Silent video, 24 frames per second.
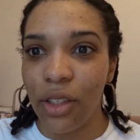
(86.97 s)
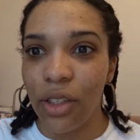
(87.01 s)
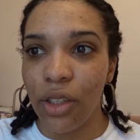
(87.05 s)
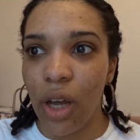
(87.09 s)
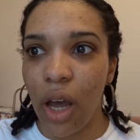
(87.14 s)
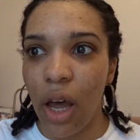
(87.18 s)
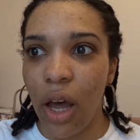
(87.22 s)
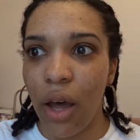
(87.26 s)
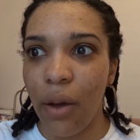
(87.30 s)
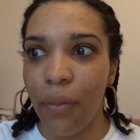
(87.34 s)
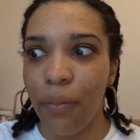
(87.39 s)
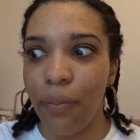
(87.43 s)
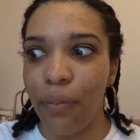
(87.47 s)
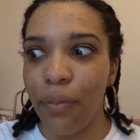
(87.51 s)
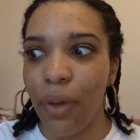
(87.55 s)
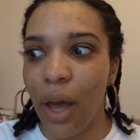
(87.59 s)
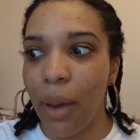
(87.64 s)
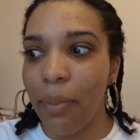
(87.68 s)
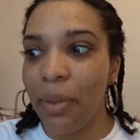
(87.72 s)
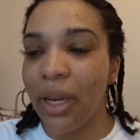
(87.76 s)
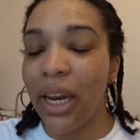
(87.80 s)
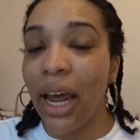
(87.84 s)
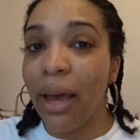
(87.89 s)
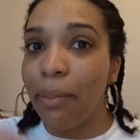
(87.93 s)
I
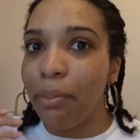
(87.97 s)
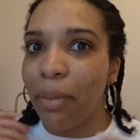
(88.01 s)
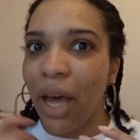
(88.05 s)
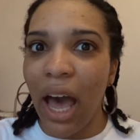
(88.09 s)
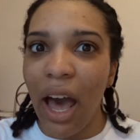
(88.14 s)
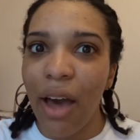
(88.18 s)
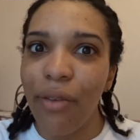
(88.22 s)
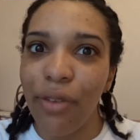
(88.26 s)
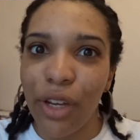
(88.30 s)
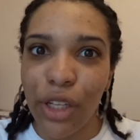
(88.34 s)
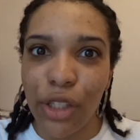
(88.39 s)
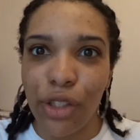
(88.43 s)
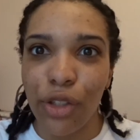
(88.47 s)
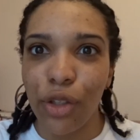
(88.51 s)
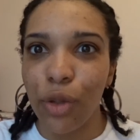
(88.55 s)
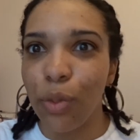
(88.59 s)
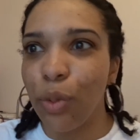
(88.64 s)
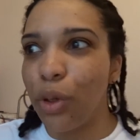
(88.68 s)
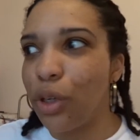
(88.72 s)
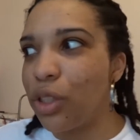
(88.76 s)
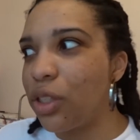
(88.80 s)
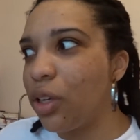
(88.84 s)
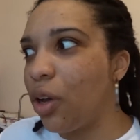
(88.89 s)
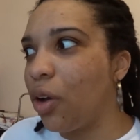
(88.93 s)
mean, I'm having to,
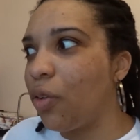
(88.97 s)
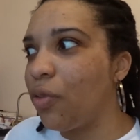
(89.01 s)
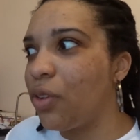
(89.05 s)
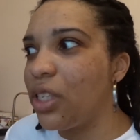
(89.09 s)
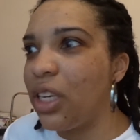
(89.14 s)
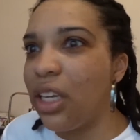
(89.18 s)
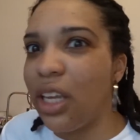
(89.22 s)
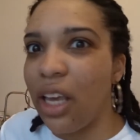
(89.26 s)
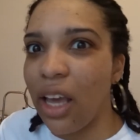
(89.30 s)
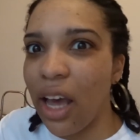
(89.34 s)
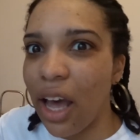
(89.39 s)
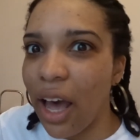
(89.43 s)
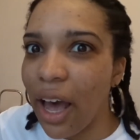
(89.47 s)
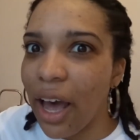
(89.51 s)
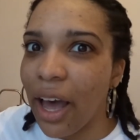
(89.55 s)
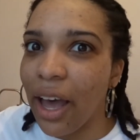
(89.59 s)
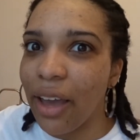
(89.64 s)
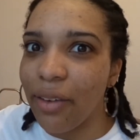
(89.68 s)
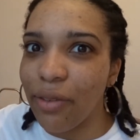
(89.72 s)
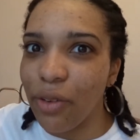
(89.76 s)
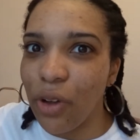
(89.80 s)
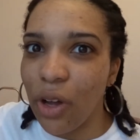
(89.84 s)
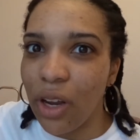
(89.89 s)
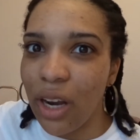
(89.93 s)
because obviously
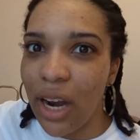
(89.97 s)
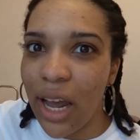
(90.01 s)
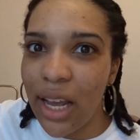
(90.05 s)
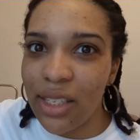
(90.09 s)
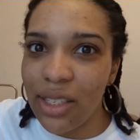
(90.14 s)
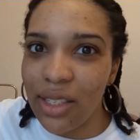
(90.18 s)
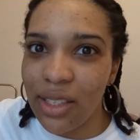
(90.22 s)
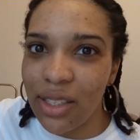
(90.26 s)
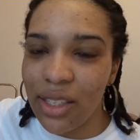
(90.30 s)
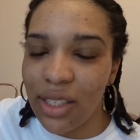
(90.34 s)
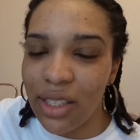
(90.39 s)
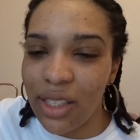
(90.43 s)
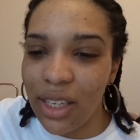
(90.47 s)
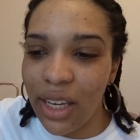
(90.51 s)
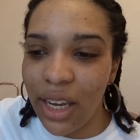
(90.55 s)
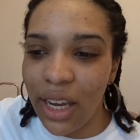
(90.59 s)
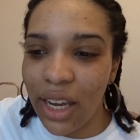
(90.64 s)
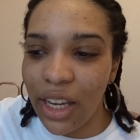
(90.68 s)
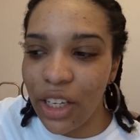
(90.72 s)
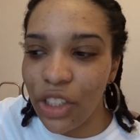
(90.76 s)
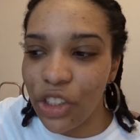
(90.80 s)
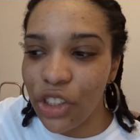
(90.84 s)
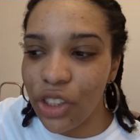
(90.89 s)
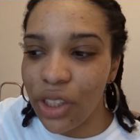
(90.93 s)
I've got lessons to
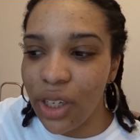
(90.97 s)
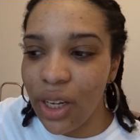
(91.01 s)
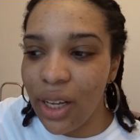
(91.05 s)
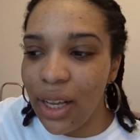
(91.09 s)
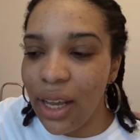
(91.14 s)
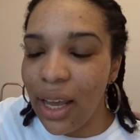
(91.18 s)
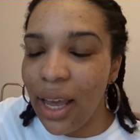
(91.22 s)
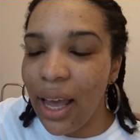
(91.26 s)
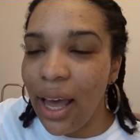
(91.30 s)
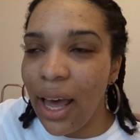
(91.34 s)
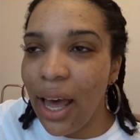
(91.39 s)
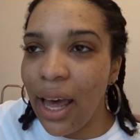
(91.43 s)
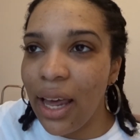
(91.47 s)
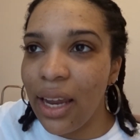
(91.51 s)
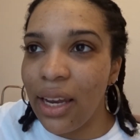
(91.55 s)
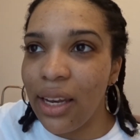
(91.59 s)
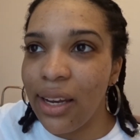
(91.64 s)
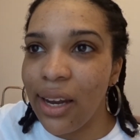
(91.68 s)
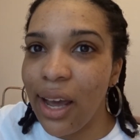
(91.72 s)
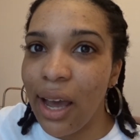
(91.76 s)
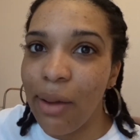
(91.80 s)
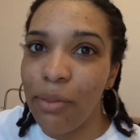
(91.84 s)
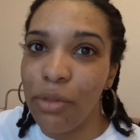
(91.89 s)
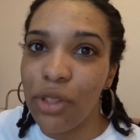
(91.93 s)
teach
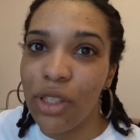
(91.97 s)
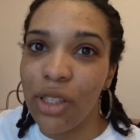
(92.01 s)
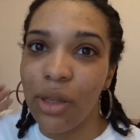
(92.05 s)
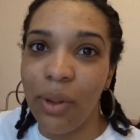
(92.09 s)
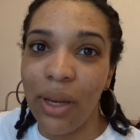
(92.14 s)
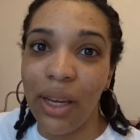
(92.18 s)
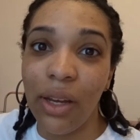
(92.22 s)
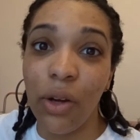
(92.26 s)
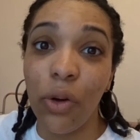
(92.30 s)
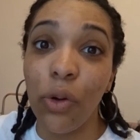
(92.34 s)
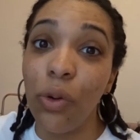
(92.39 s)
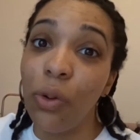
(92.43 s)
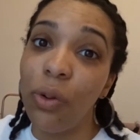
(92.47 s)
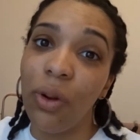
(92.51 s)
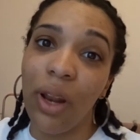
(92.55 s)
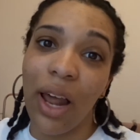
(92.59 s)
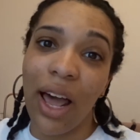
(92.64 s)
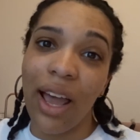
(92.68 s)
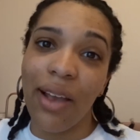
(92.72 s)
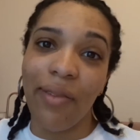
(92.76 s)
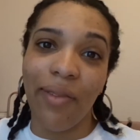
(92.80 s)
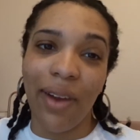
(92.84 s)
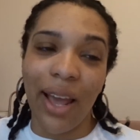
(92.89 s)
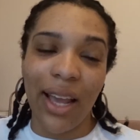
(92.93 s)
and I'm doing all
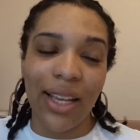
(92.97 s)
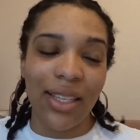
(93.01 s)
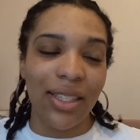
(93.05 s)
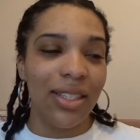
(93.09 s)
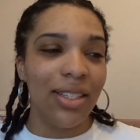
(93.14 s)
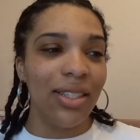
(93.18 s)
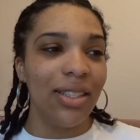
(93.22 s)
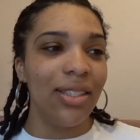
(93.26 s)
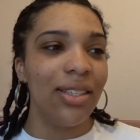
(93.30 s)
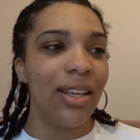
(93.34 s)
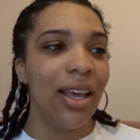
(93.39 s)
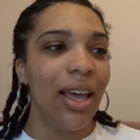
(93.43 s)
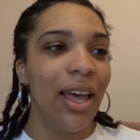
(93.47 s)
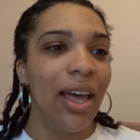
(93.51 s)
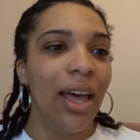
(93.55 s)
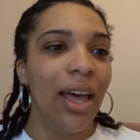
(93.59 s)
live lessons,